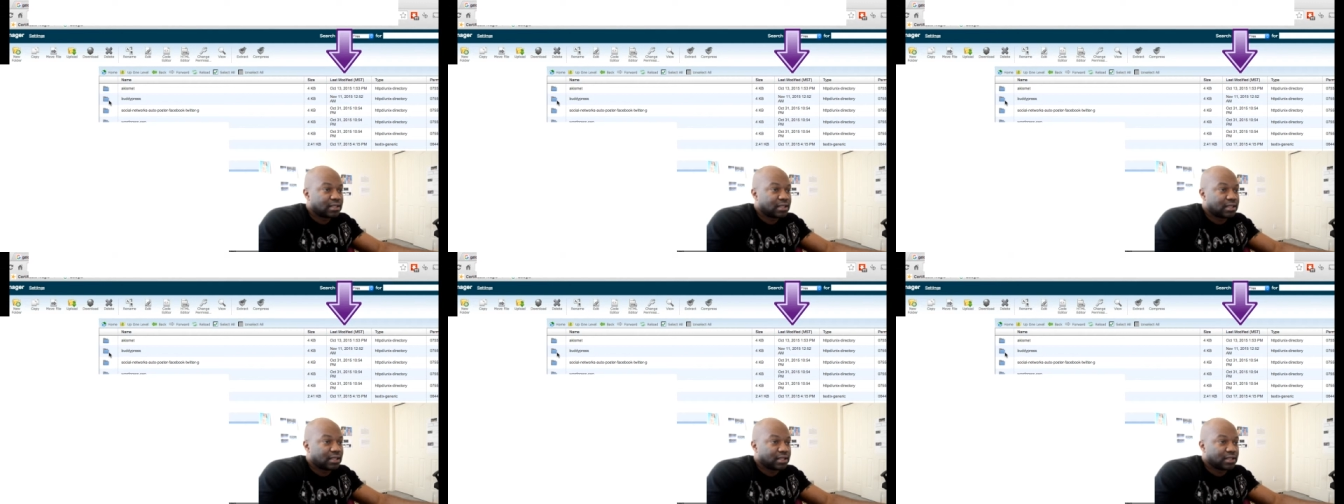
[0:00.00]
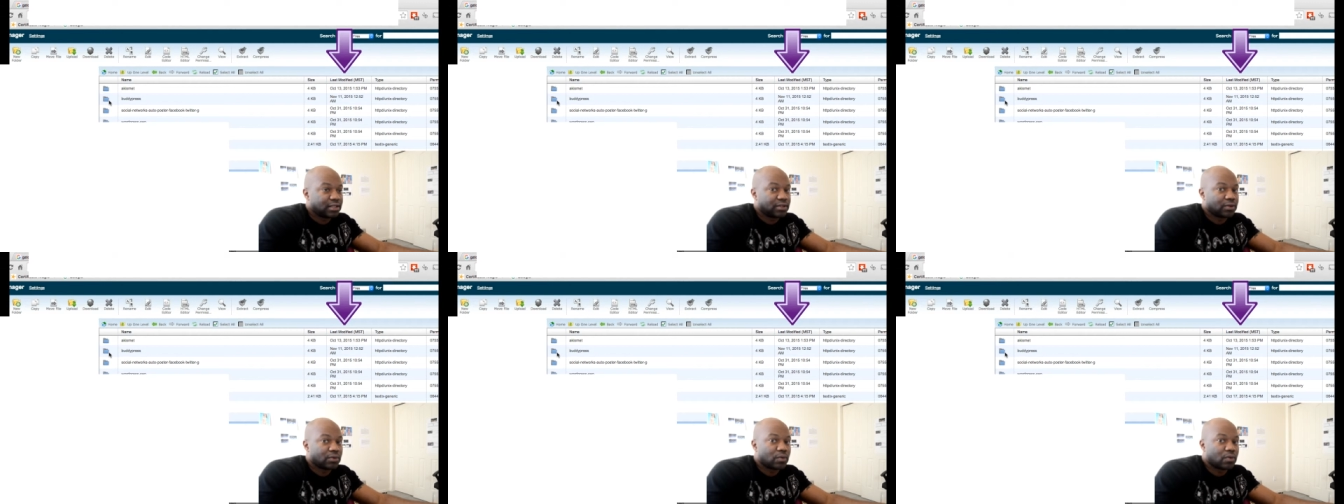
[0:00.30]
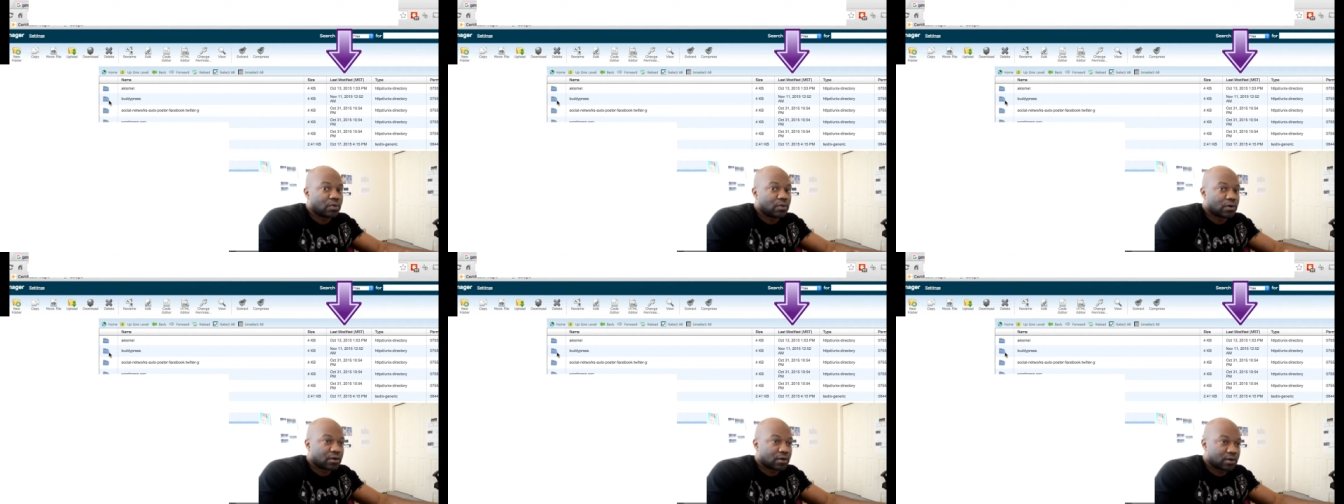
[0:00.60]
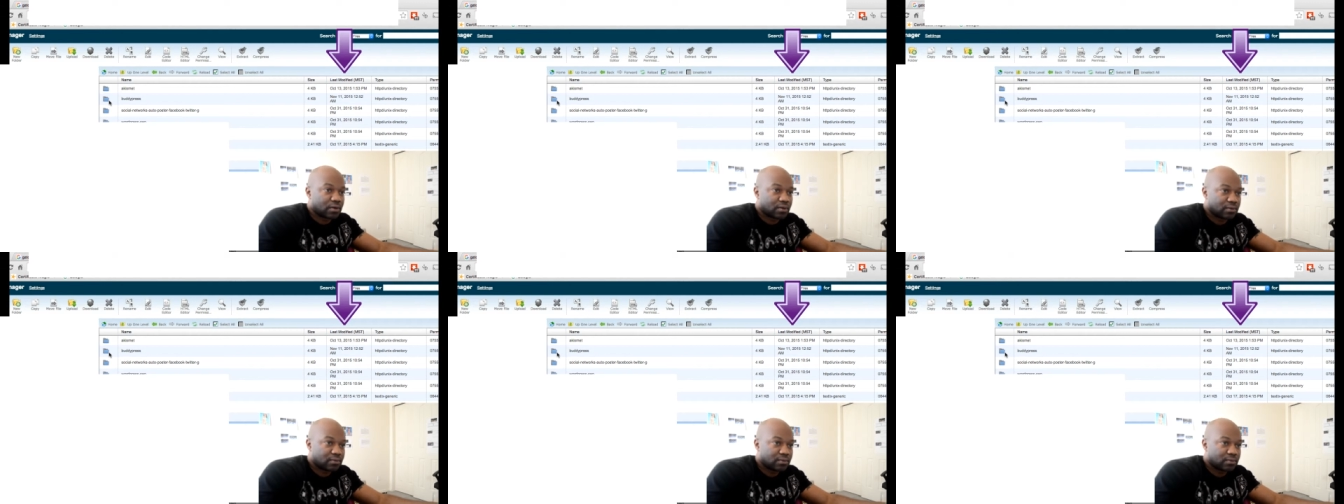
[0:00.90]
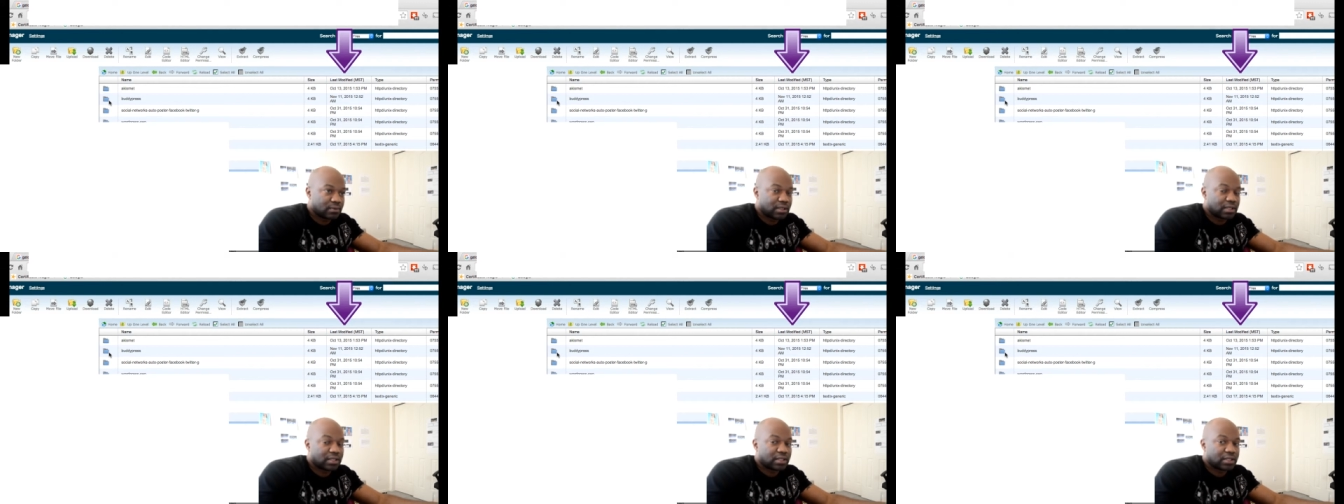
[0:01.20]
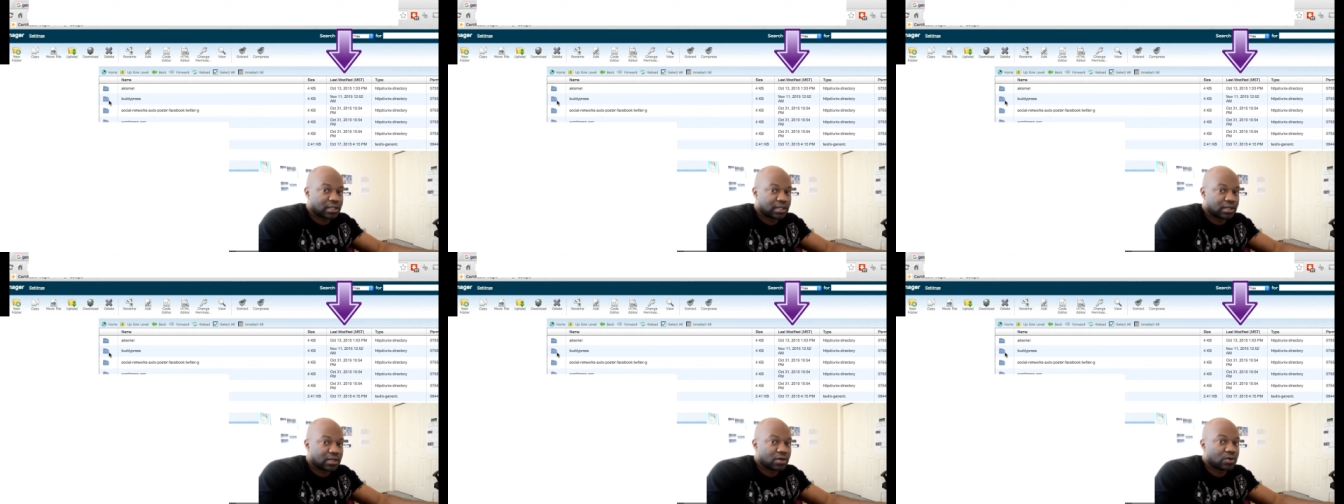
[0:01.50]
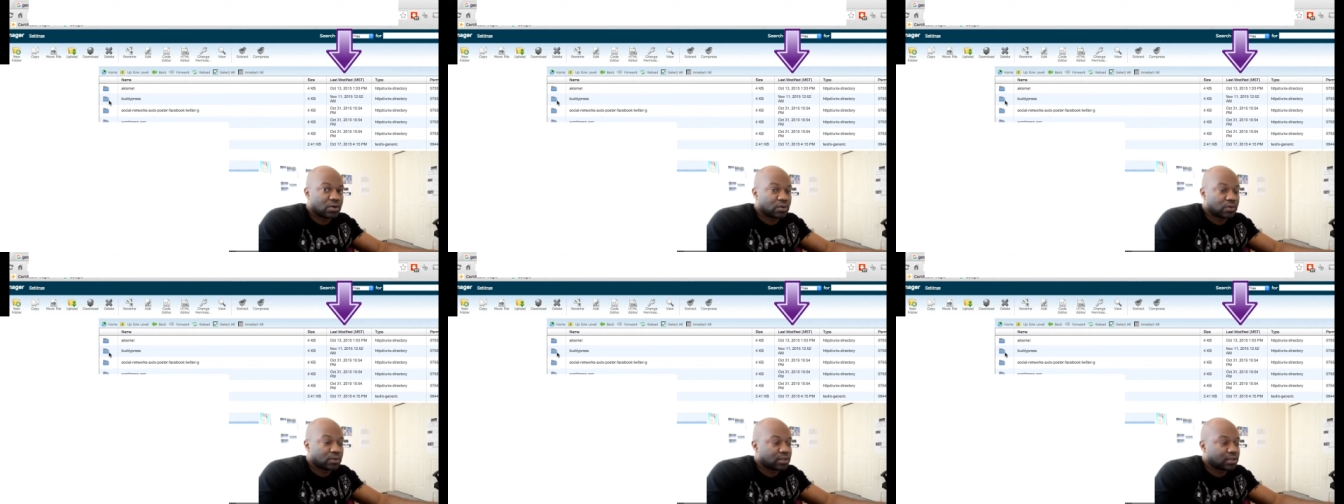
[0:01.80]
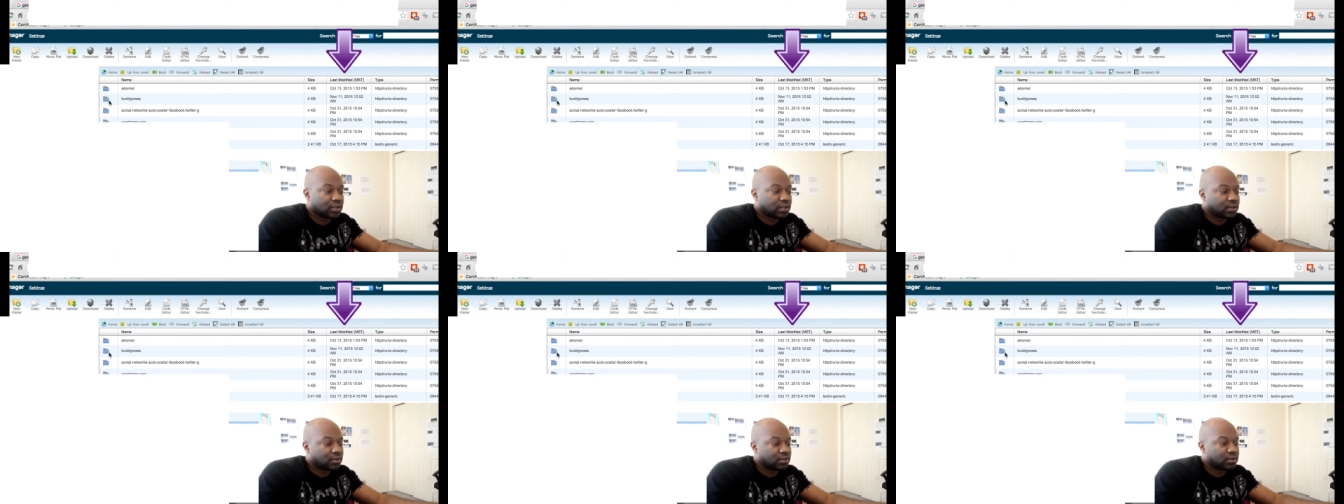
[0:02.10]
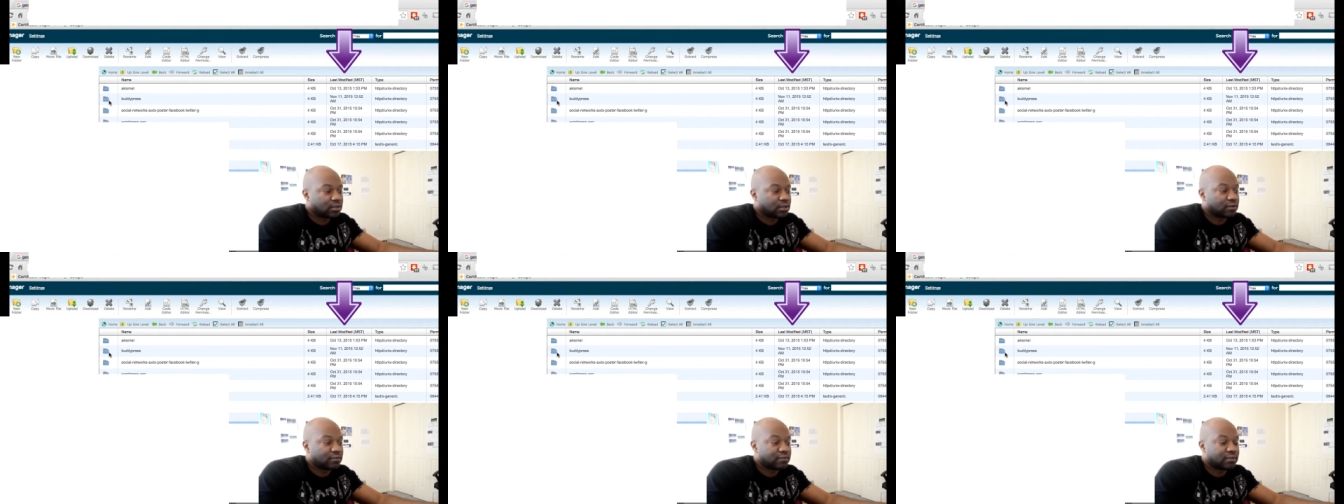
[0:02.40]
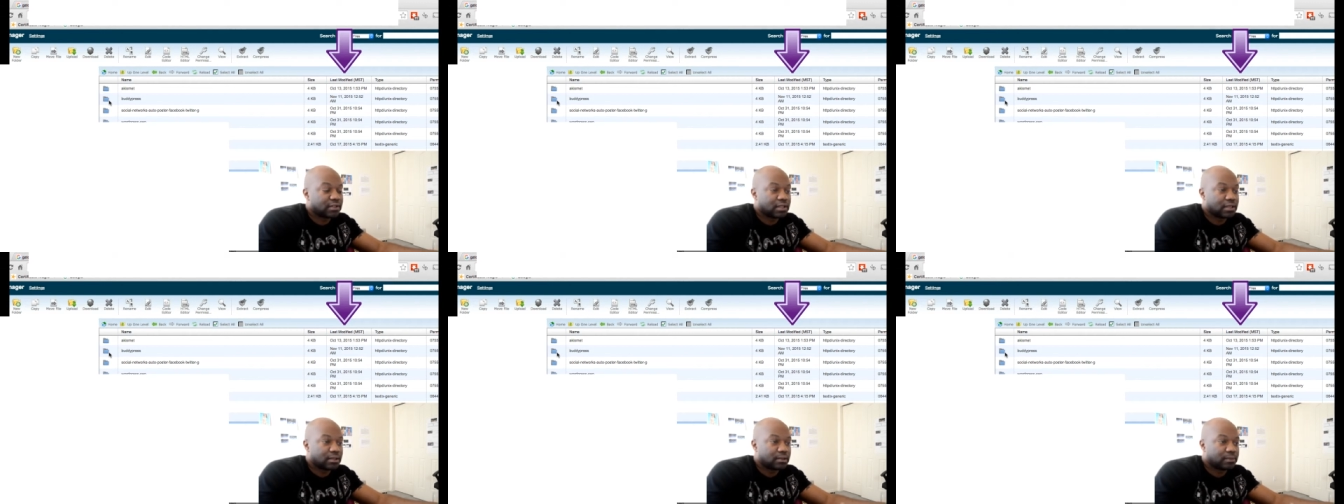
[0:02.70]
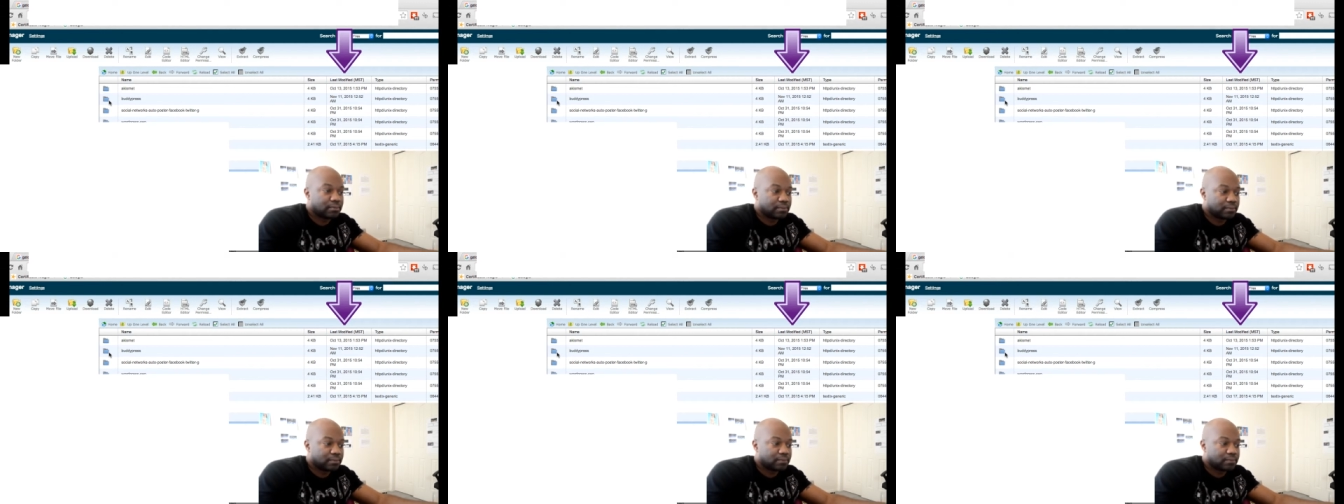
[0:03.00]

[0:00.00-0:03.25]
in your in the code of the